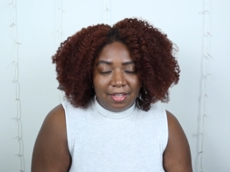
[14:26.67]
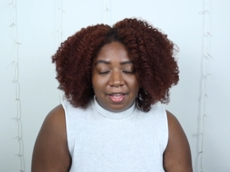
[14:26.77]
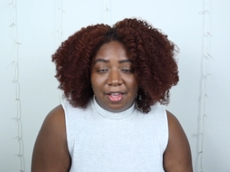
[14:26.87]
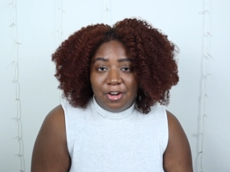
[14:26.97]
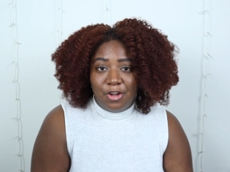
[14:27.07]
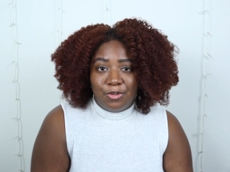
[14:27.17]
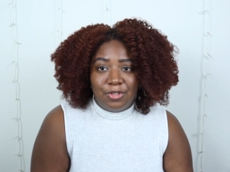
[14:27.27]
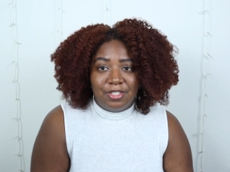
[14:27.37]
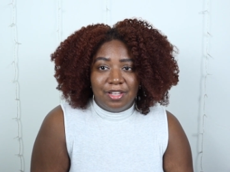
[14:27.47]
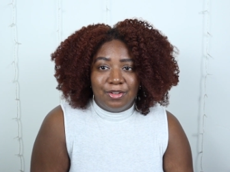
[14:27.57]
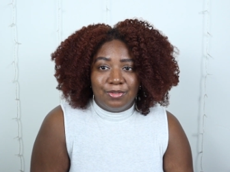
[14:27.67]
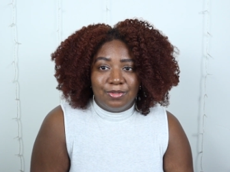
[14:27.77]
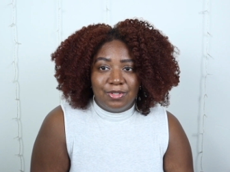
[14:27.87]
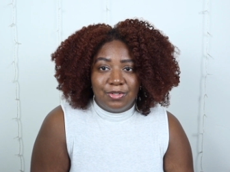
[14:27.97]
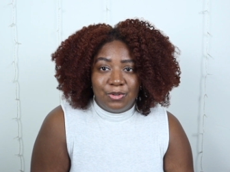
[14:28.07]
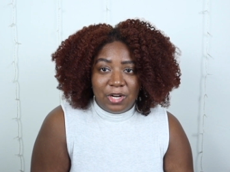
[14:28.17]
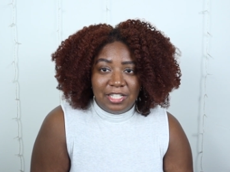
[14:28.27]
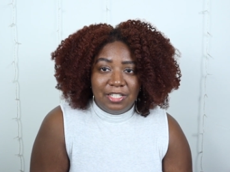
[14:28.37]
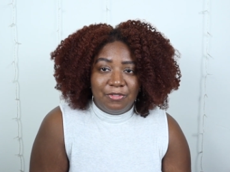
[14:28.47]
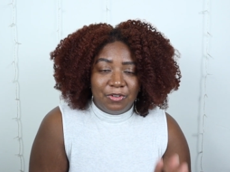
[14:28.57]
I know this sounds
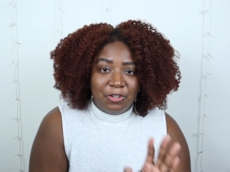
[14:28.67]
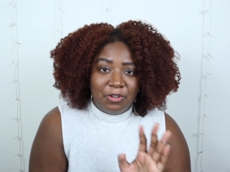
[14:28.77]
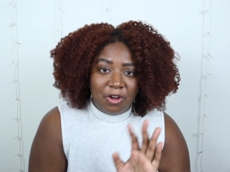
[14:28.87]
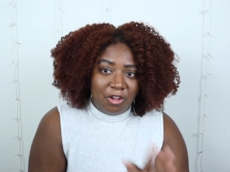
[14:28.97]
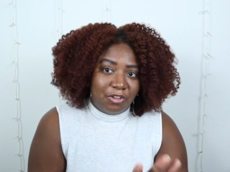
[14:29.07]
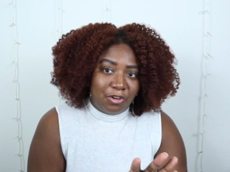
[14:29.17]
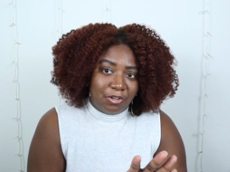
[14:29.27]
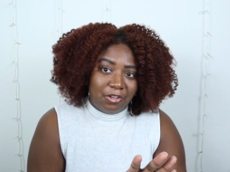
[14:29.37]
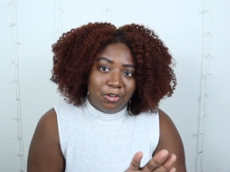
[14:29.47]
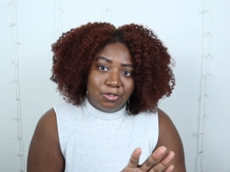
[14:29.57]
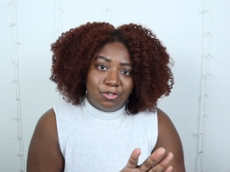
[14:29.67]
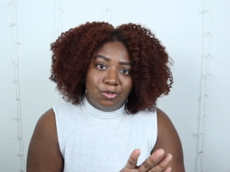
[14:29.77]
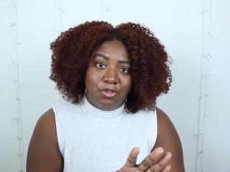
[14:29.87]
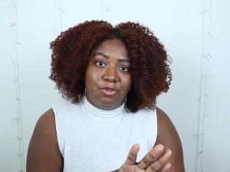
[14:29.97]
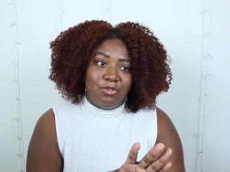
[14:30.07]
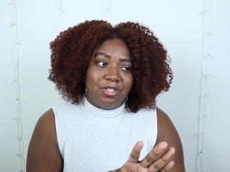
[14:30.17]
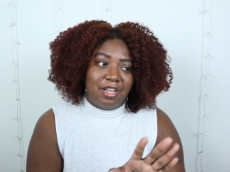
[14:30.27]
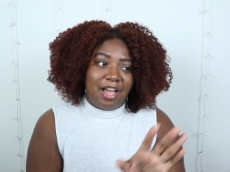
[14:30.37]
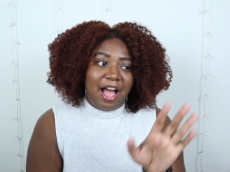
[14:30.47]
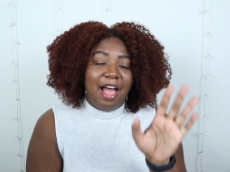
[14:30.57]
crazy for all the curly girls who use,
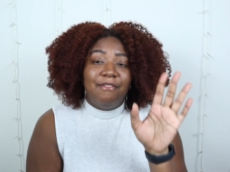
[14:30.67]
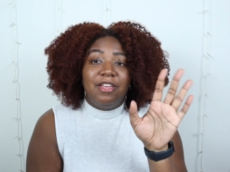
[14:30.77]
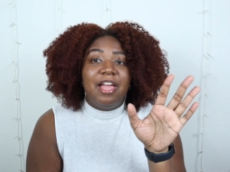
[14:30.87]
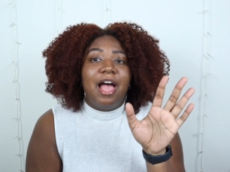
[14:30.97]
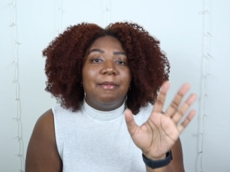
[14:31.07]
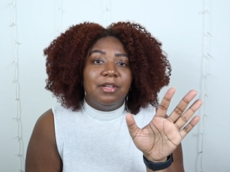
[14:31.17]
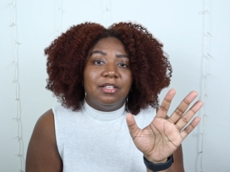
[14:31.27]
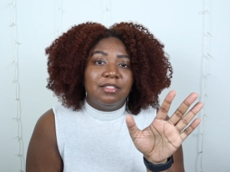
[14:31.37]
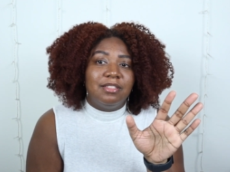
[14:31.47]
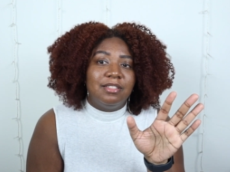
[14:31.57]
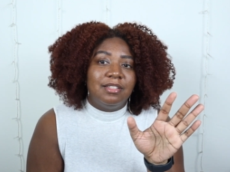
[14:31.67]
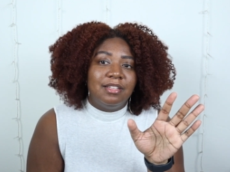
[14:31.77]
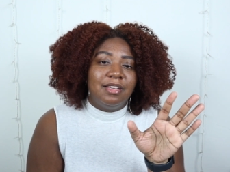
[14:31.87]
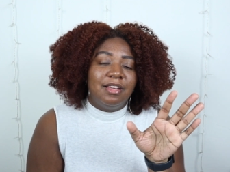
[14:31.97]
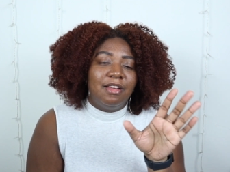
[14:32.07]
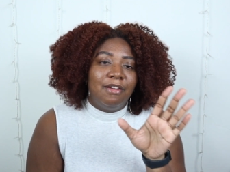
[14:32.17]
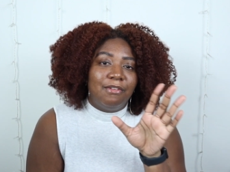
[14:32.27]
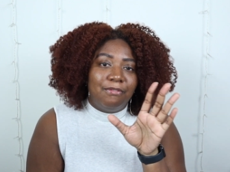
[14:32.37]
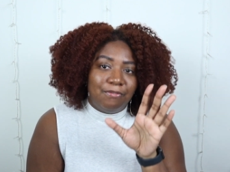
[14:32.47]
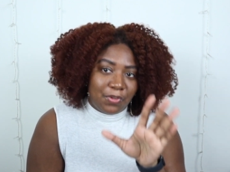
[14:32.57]
like, I have a cabinet
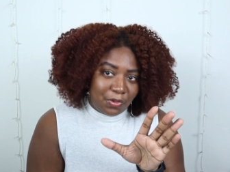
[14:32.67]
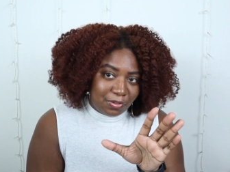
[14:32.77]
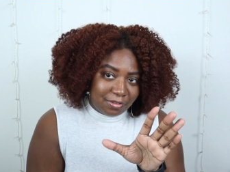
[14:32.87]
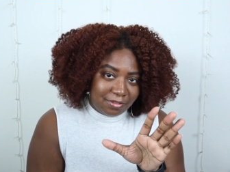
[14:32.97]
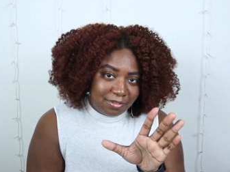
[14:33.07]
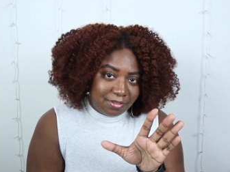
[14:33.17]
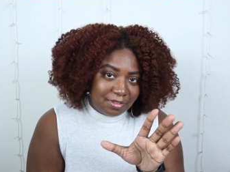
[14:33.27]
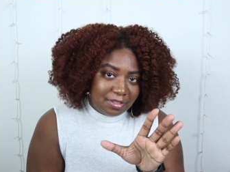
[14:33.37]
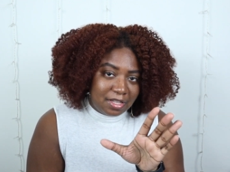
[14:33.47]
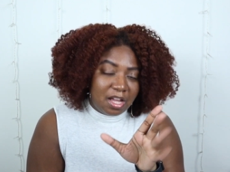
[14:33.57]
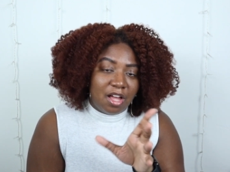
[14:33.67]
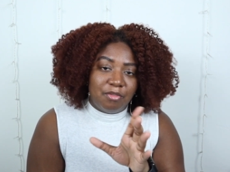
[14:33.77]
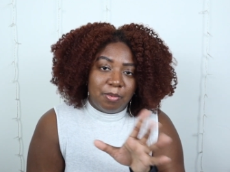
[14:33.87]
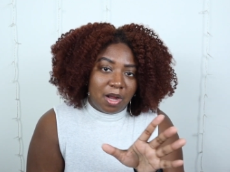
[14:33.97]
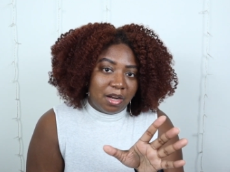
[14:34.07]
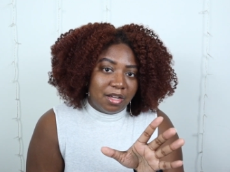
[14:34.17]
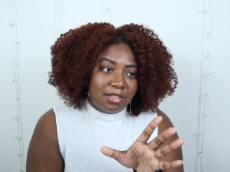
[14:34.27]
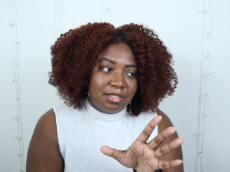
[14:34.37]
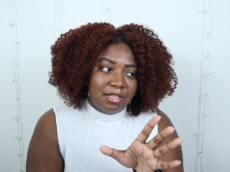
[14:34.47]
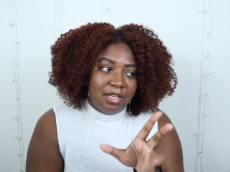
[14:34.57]
full of
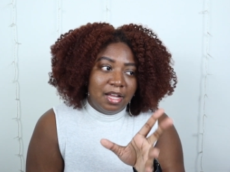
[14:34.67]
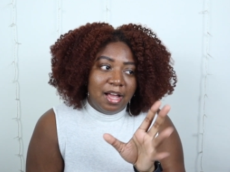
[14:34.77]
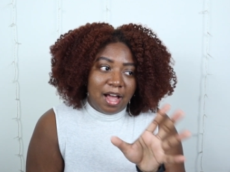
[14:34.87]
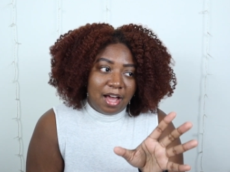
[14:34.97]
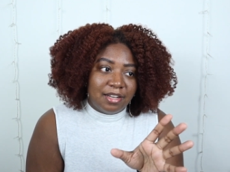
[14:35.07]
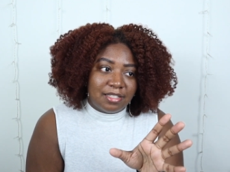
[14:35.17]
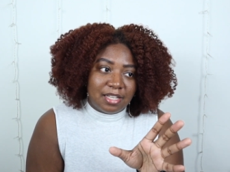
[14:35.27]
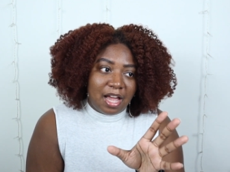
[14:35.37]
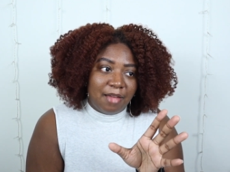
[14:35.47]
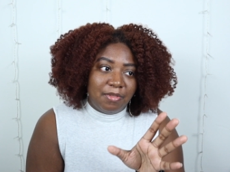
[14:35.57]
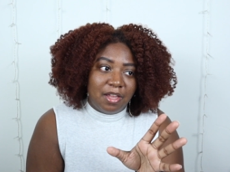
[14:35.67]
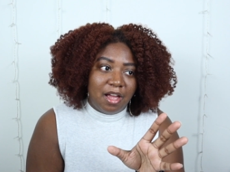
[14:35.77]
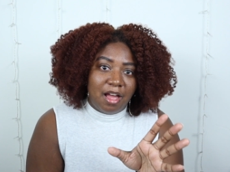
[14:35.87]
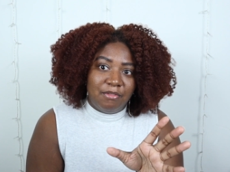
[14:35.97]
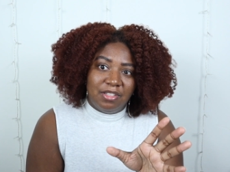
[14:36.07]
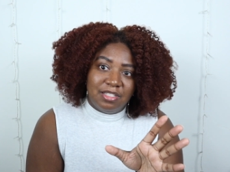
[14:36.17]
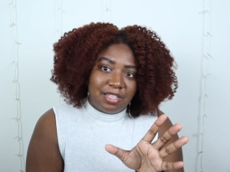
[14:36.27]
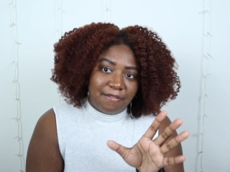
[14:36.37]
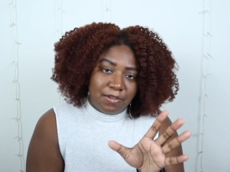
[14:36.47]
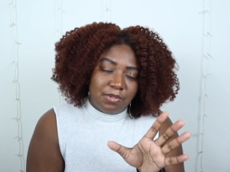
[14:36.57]
products. Honestly, I think I have at least
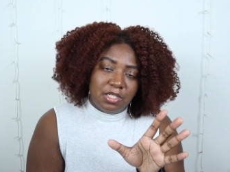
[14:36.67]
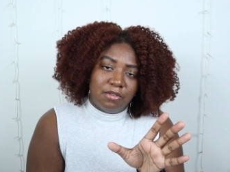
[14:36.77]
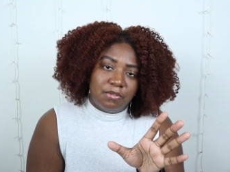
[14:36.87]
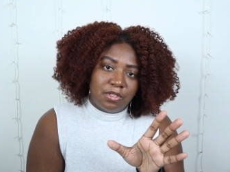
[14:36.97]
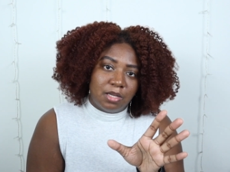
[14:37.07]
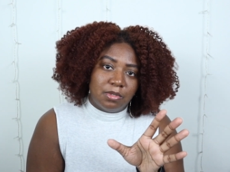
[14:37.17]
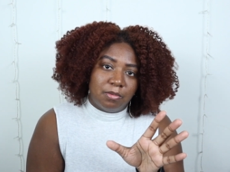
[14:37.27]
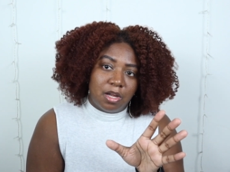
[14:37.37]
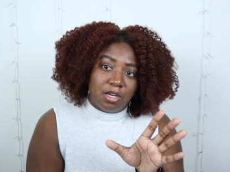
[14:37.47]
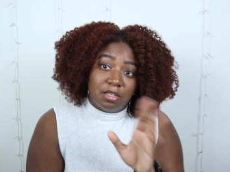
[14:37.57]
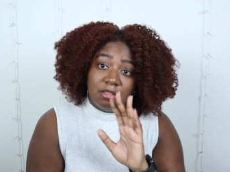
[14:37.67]
like 15 different types of products.